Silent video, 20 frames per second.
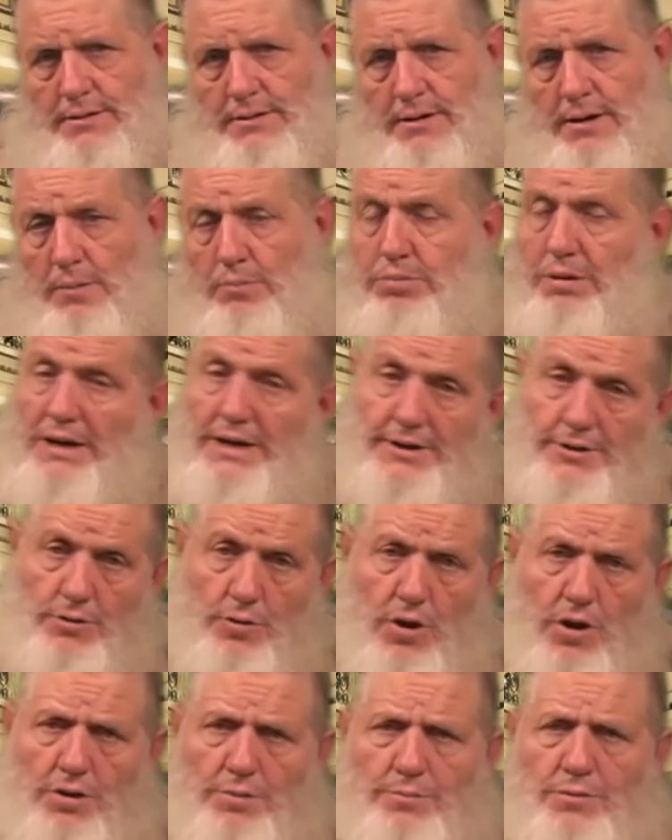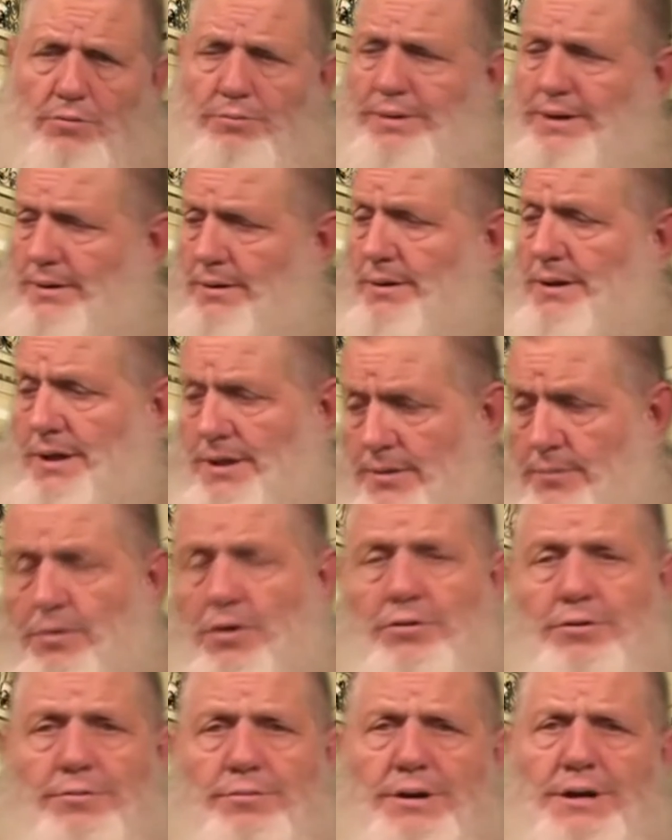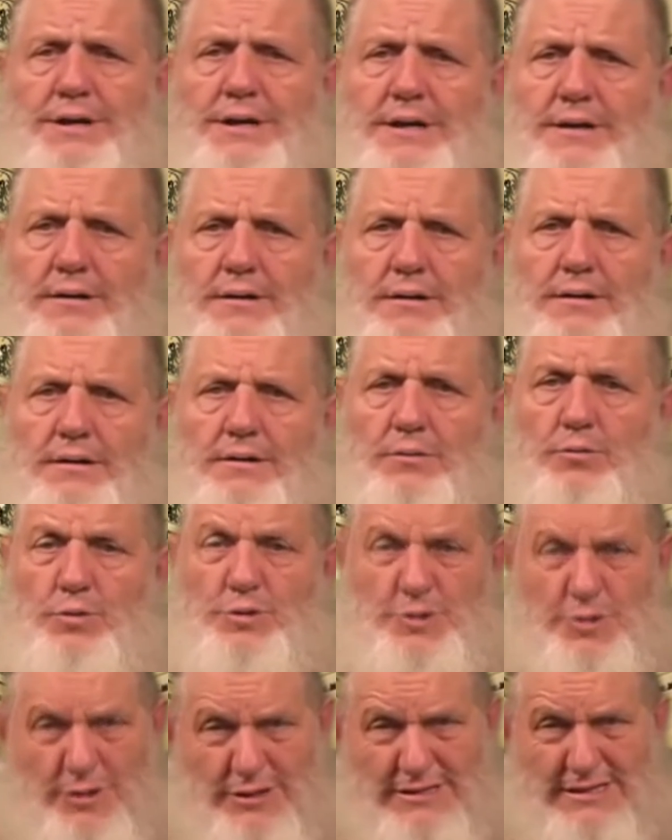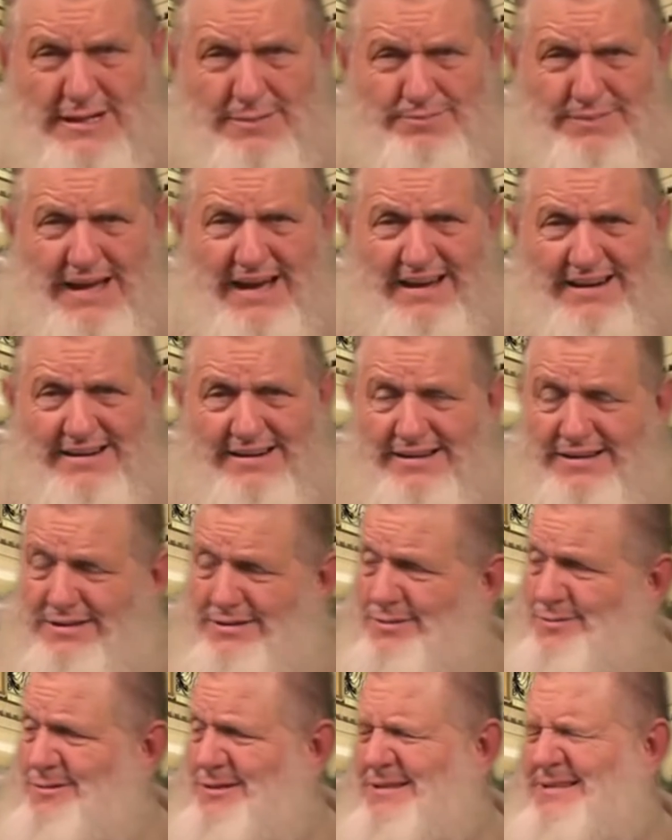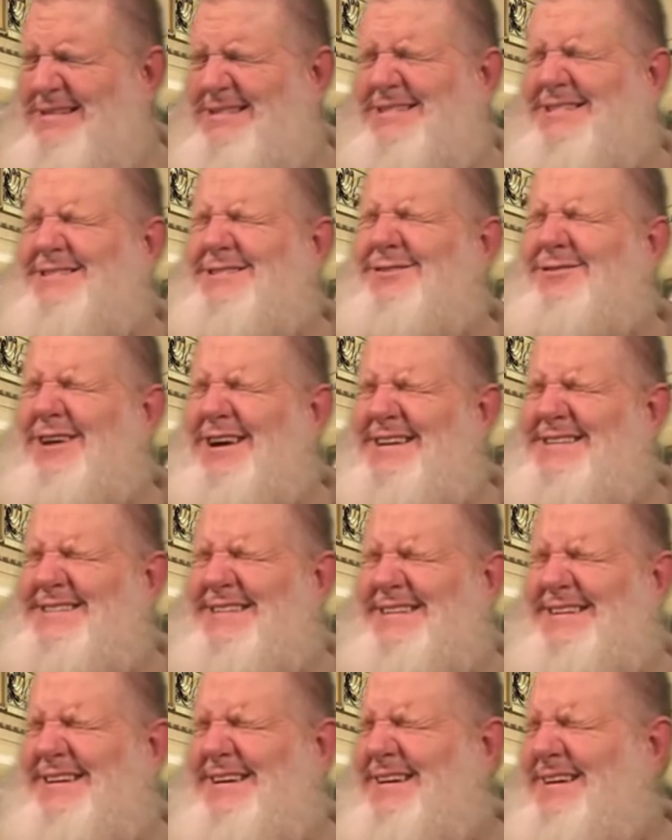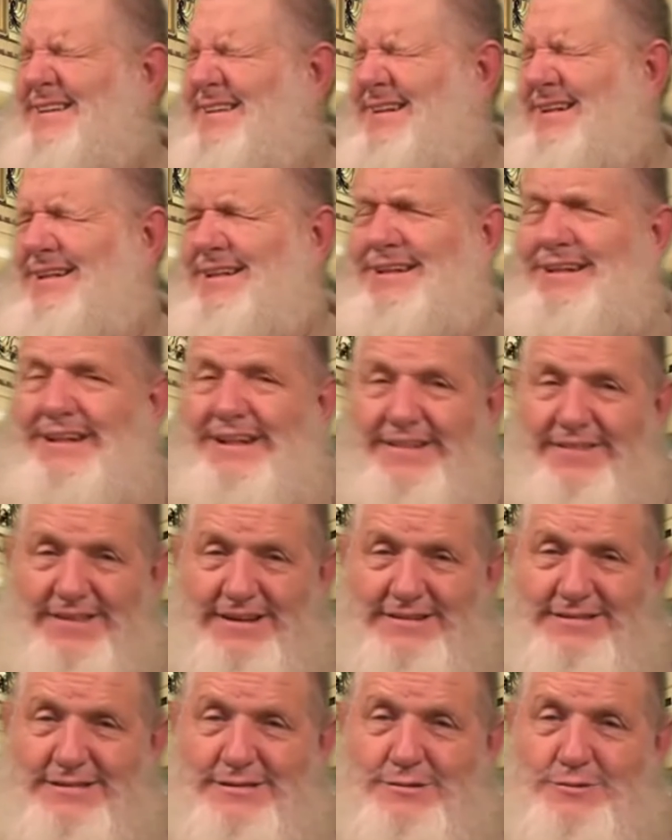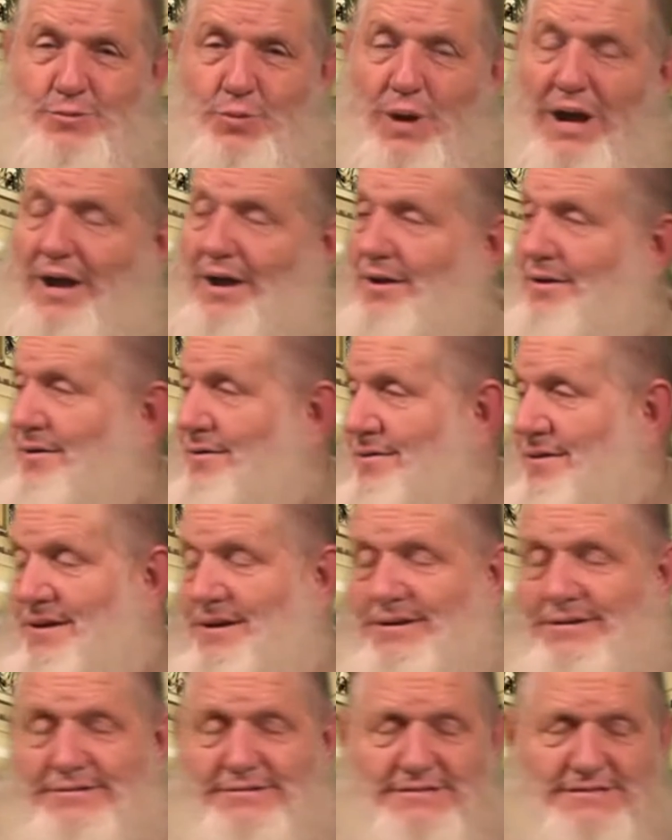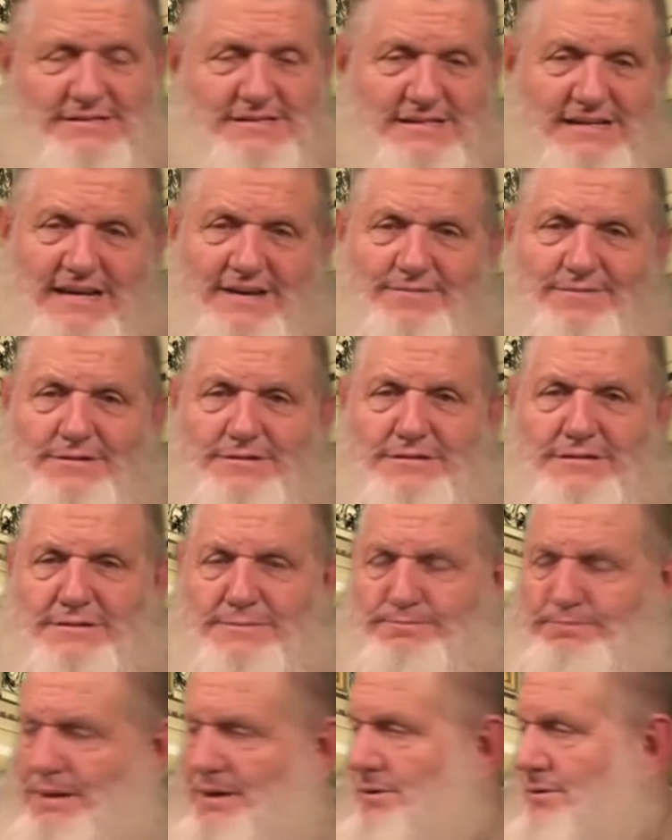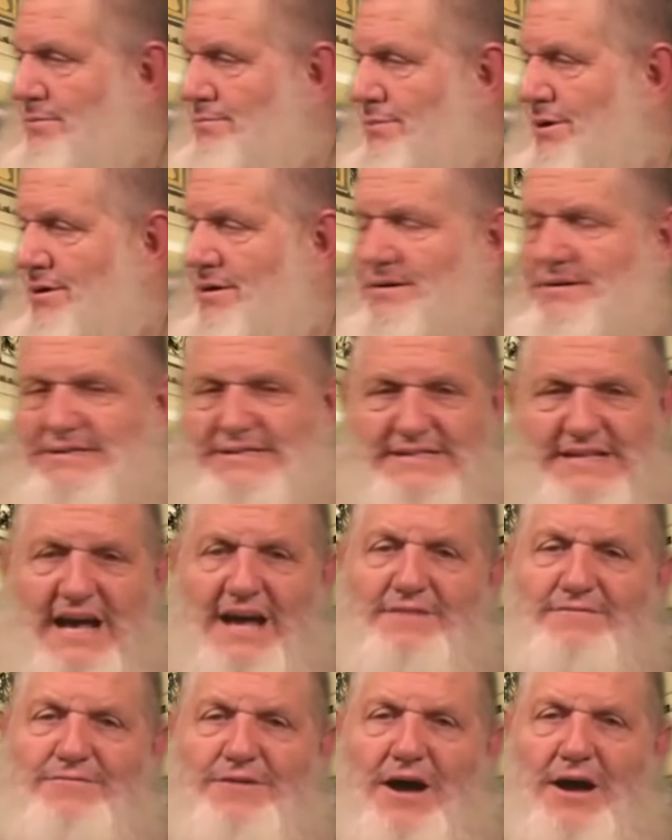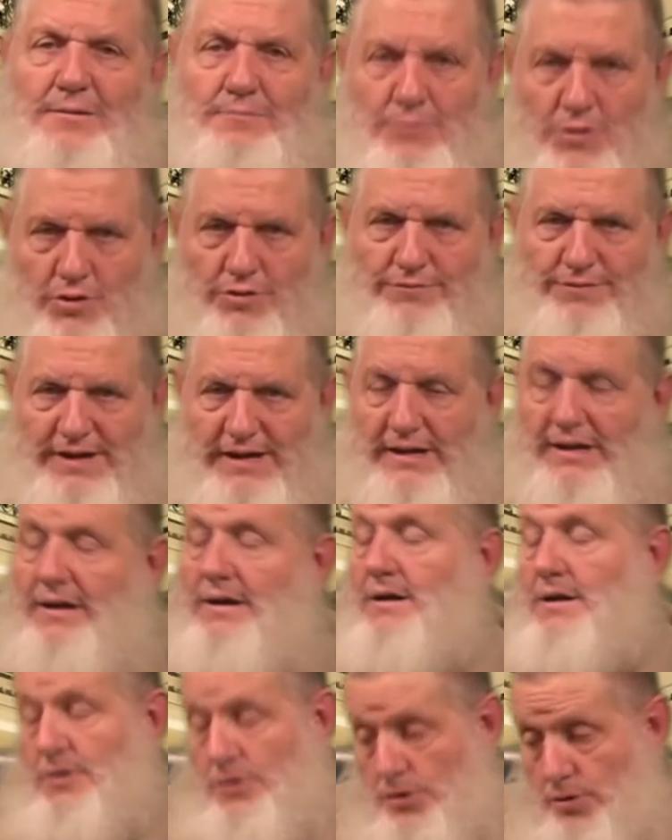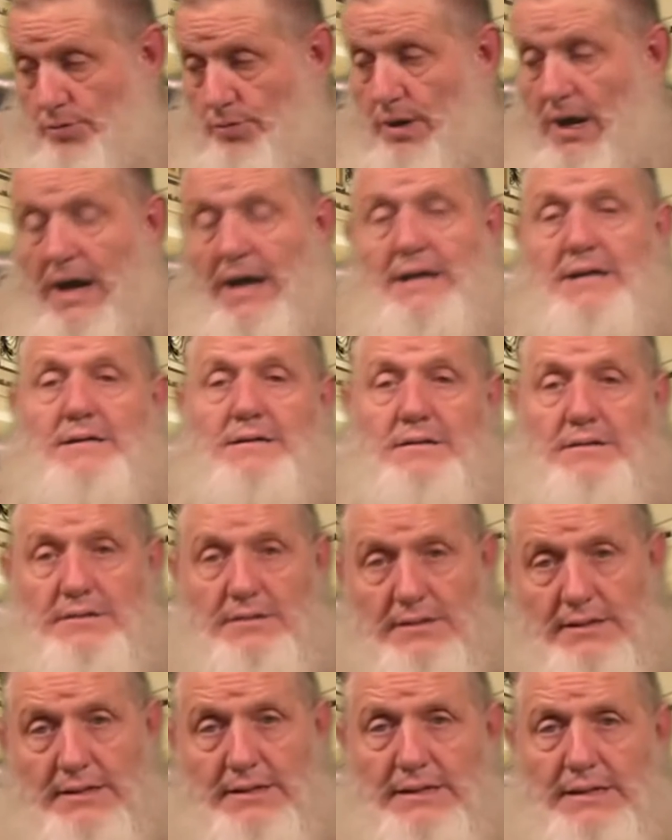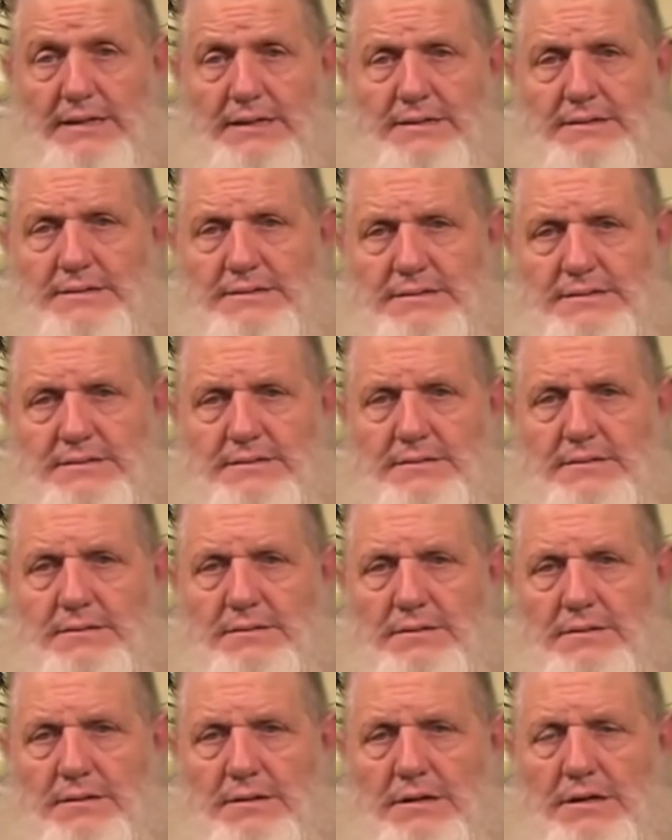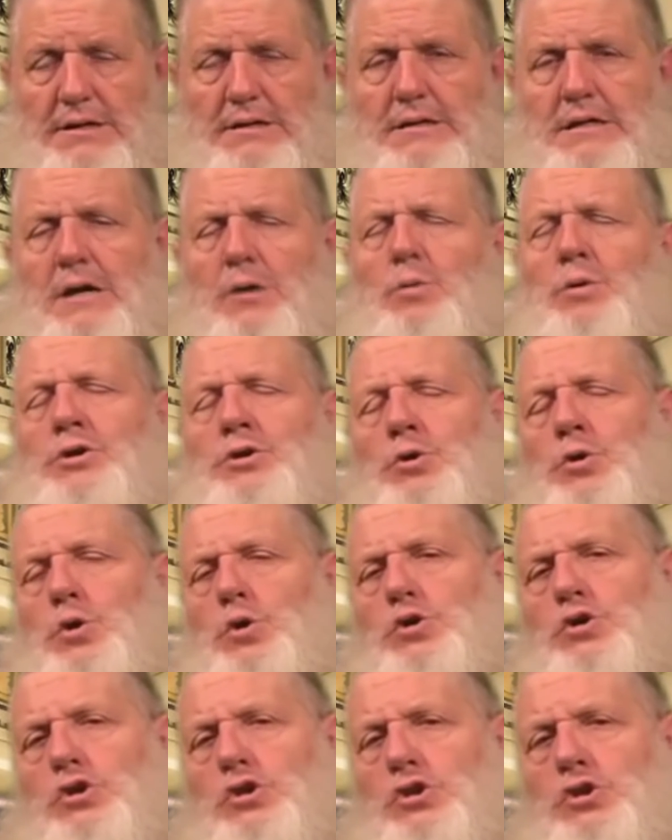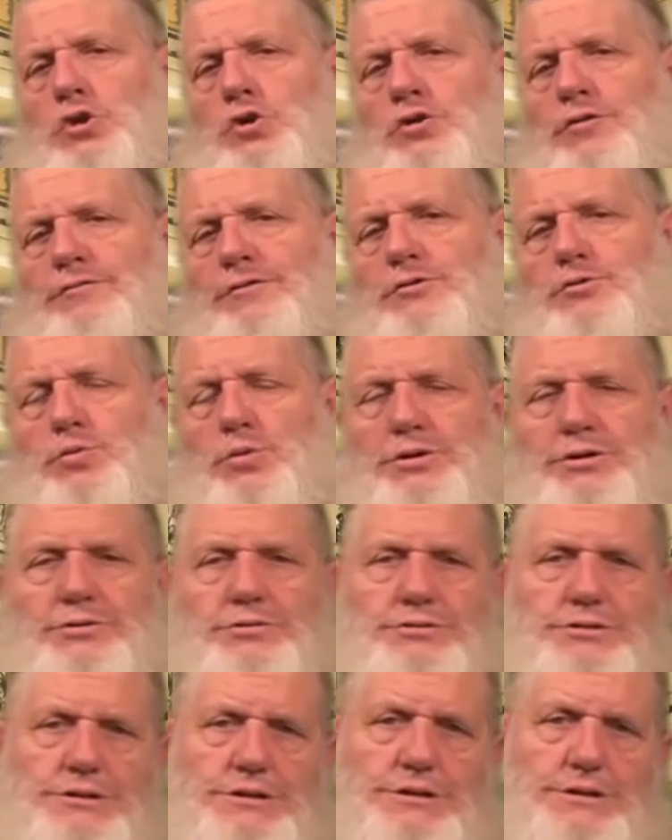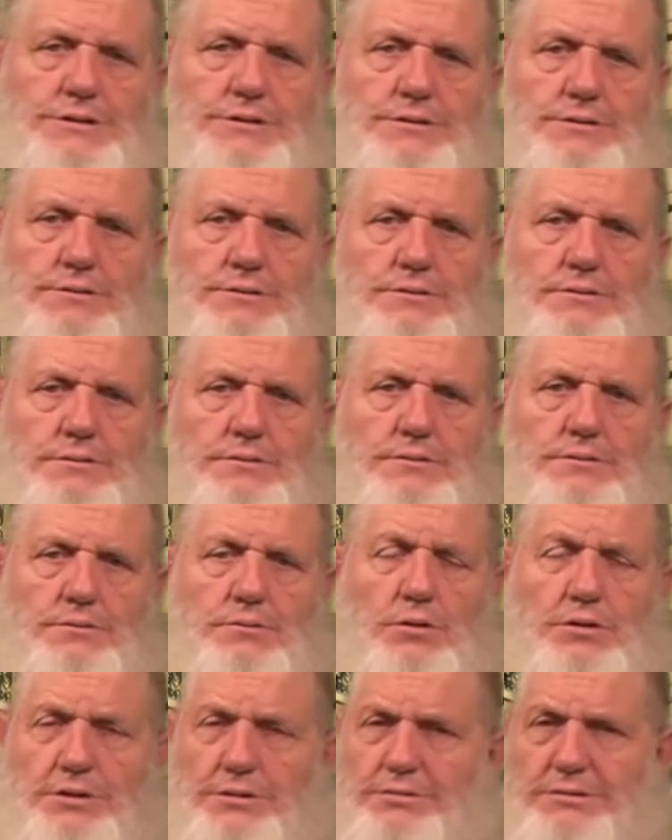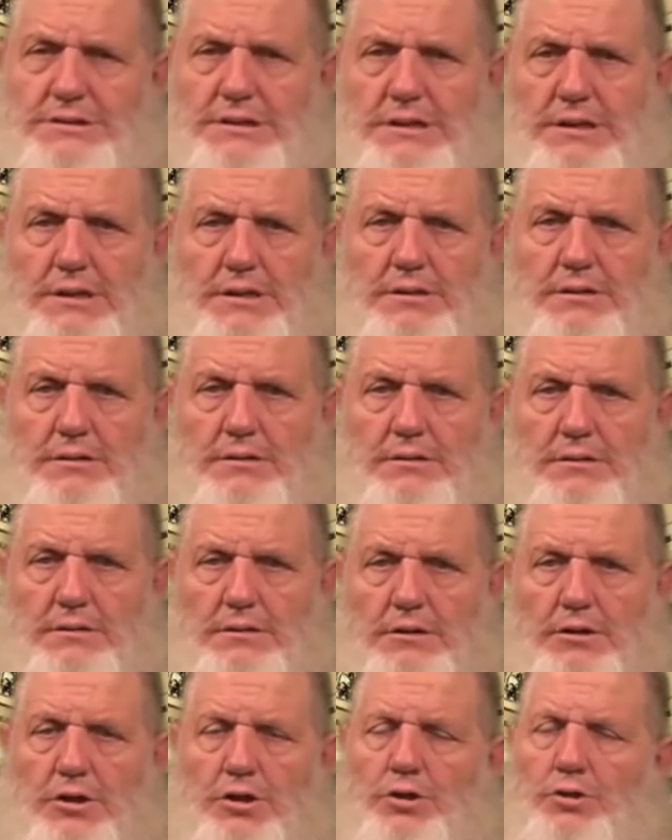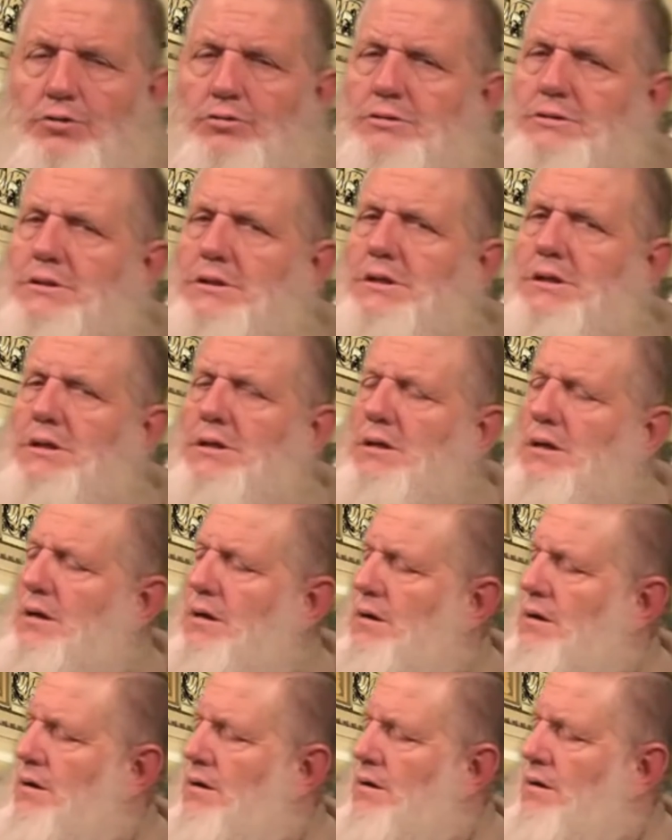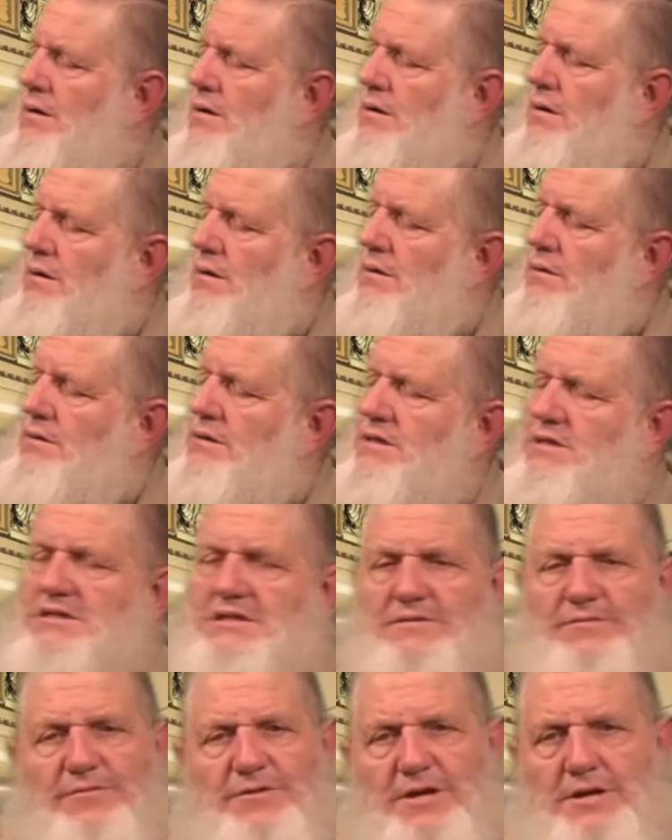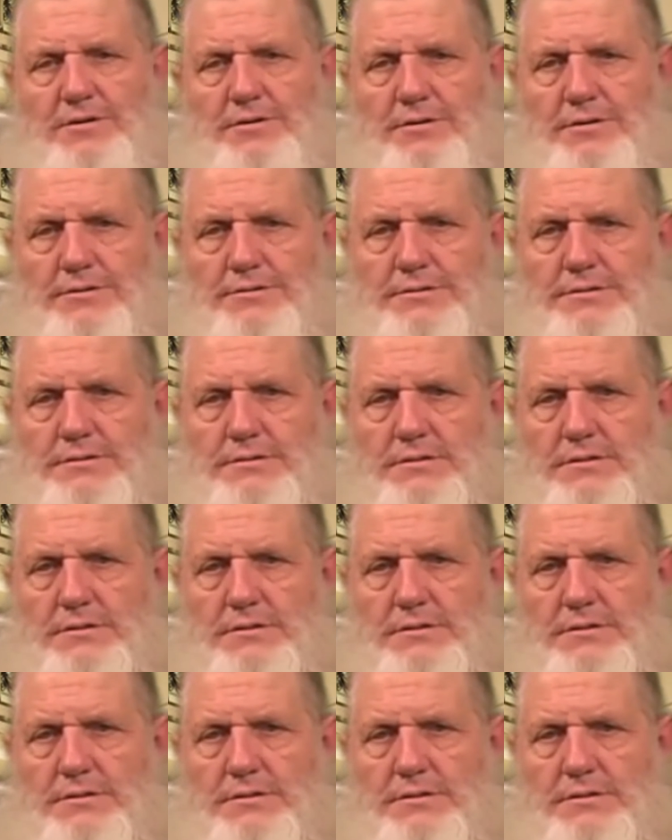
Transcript: A brand new automobile and the motor running. Would you accept that? You said, this is crazy. This is wilder than a Steven Spielberg sci-fi movie. You're right. It is. Yet when you look to the universe, what do you see? What do you see? You see these spheres